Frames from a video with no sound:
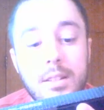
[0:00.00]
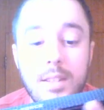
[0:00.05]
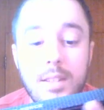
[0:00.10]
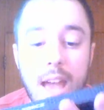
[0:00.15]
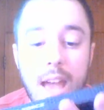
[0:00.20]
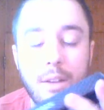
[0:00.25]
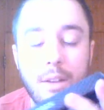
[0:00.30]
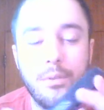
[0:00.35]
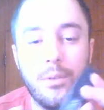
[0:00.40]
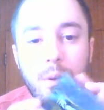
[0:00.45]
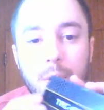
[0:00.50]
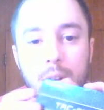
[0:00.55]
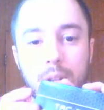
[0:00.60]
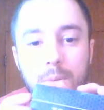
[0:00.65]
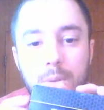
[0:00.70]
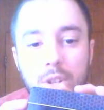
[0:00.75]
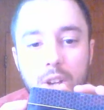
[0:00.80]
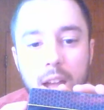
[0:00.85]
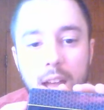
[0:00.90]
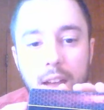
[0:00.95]
Attack Force,
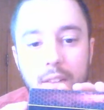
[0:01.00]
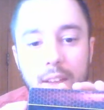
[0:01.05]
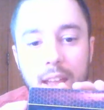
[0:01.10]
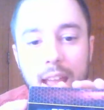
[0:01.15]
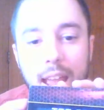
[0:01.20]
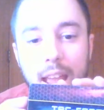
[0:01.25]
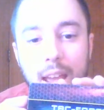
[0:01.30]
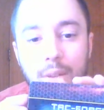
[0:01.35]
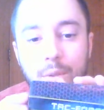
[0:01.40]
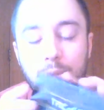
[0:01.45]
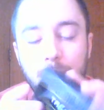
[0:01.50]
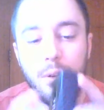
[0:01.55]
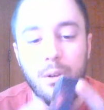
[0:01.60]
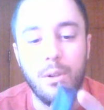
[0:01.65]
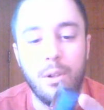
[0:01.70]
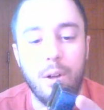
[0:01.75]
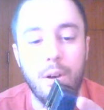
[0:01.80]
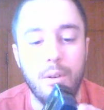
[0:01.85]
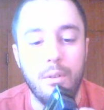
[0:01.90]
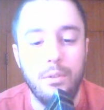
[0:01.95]
which I have a
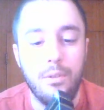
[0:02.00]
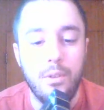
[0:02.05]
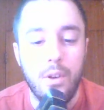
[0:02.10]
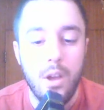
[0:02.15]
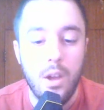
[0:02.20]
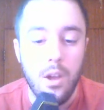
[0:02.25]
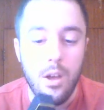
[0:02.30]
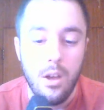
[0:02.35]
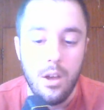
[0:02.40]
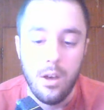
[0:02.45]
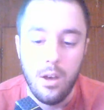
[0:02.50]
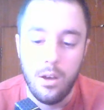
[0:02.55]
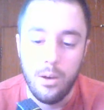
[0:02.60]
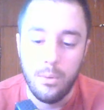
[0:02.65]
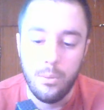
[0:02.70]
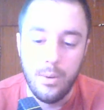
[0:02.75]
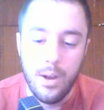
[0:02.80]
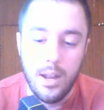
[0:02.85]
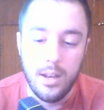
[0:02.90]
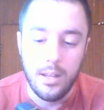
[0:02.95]
handful of
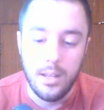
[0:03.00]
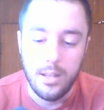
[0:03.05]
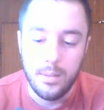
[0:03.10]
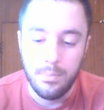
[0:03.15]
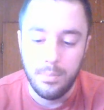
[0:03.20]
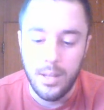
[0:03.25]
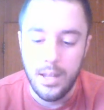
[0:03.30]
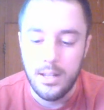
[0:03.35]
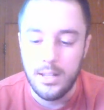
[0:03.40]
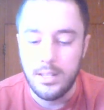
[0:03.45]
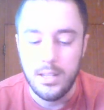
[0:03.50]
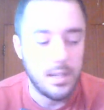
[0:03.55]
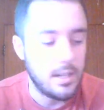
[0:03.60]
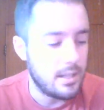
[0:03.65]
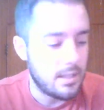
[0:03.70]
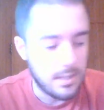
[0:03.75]
already. Blade City